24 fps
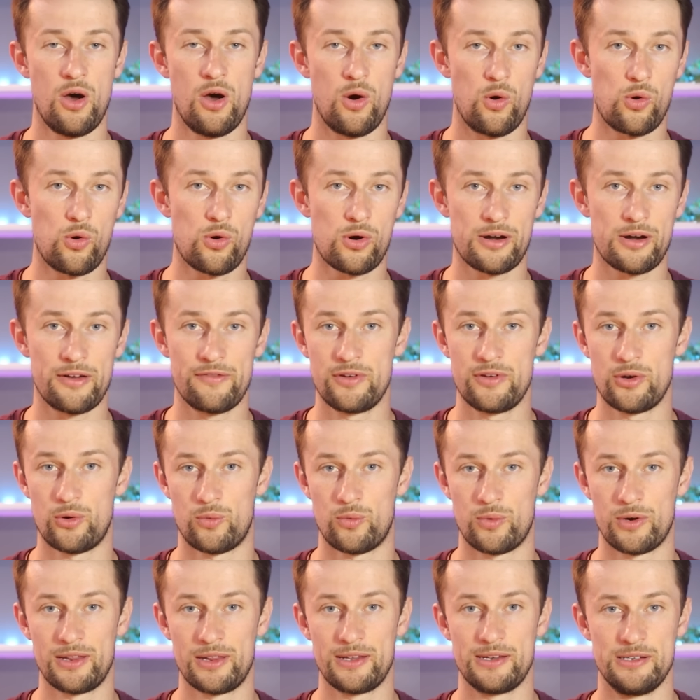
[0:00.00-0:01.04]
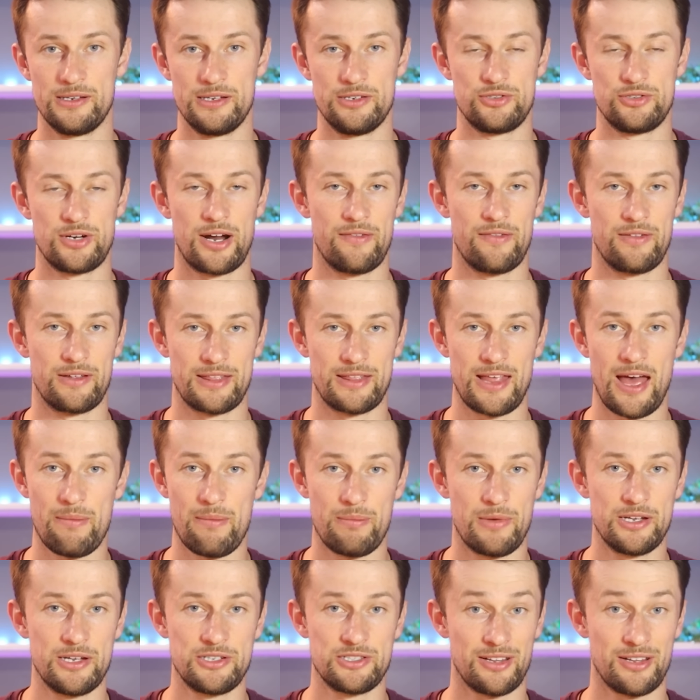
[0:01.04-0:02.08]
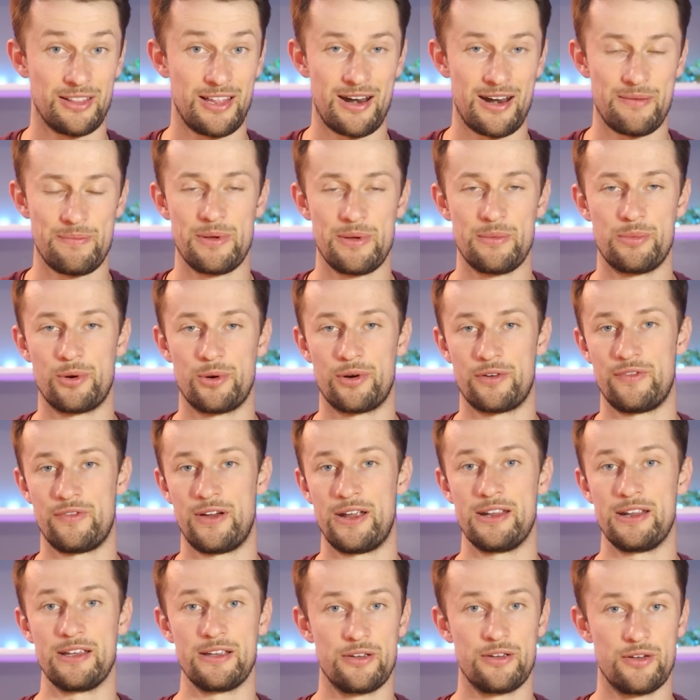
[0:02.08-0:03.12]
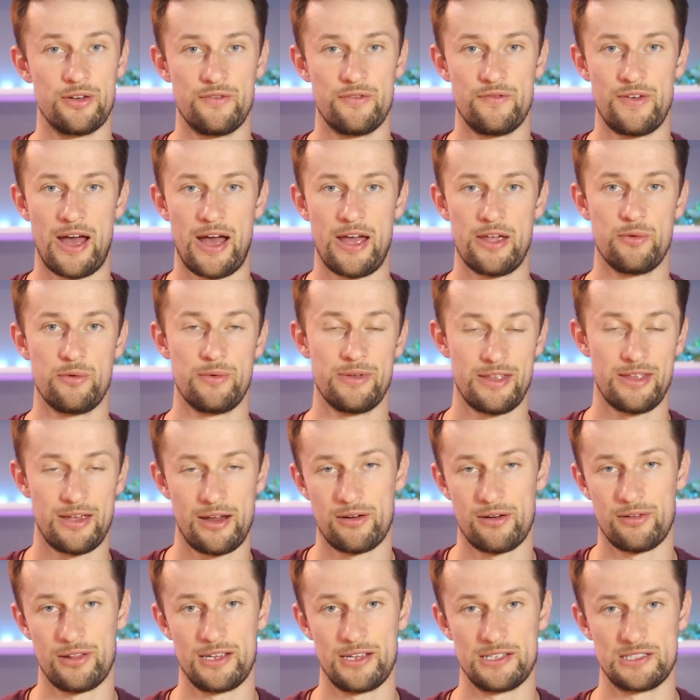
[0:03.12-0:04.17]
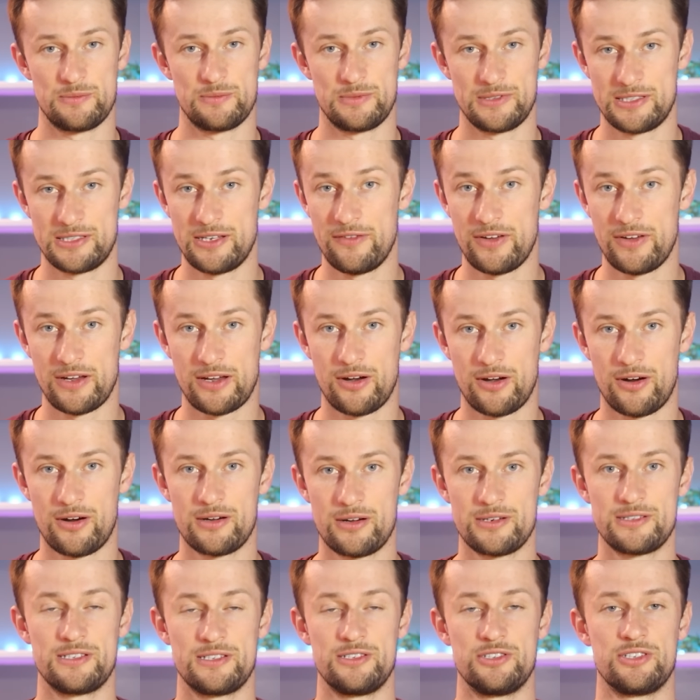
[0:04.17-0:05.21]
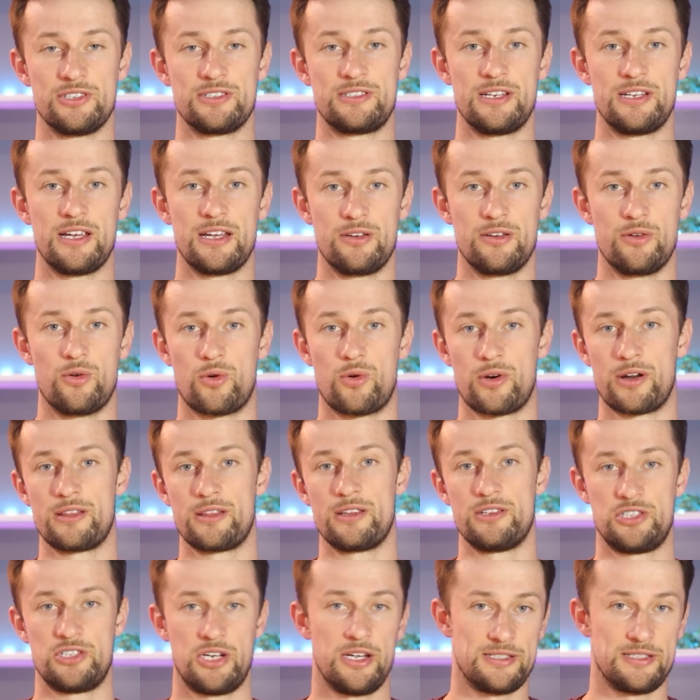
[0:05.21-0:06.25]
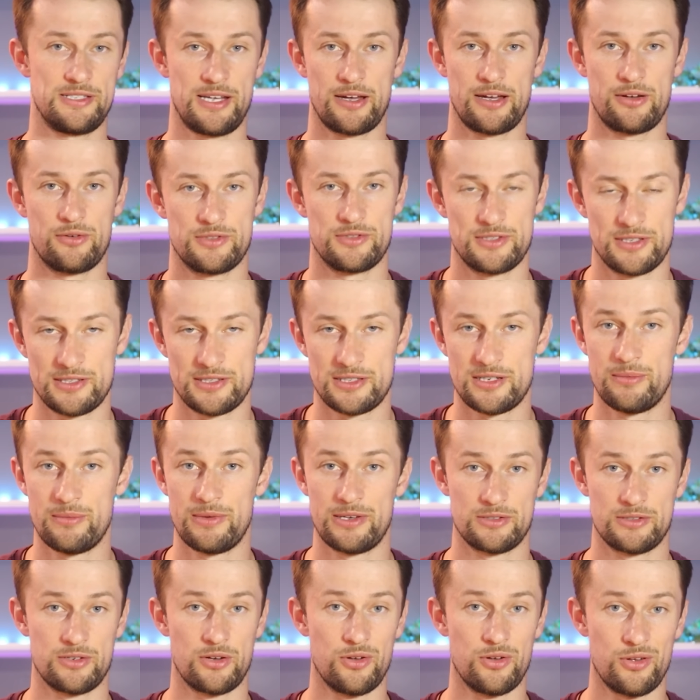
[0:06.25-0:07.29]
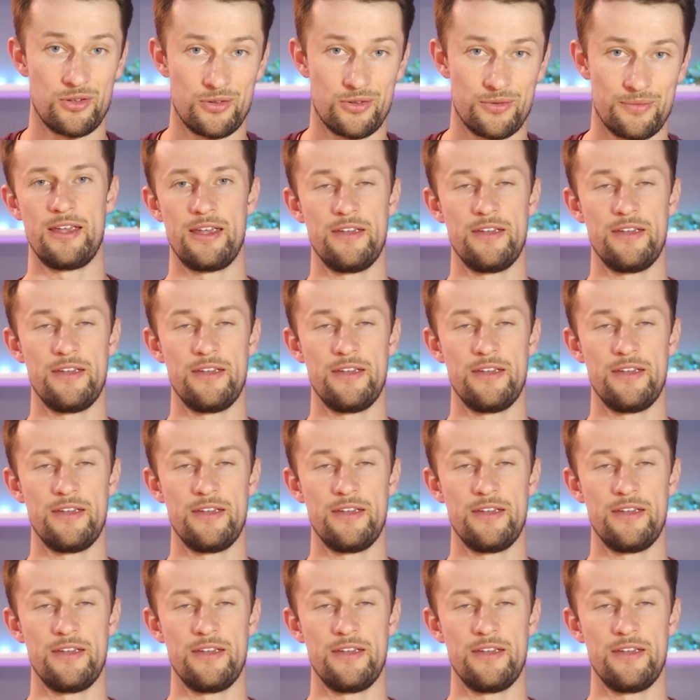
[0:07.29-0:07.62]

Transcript: Or if you're really into traveling that much, a lot of people are finding good value with airline-specific cards and just ignoring the Chase ecosystem as a whole.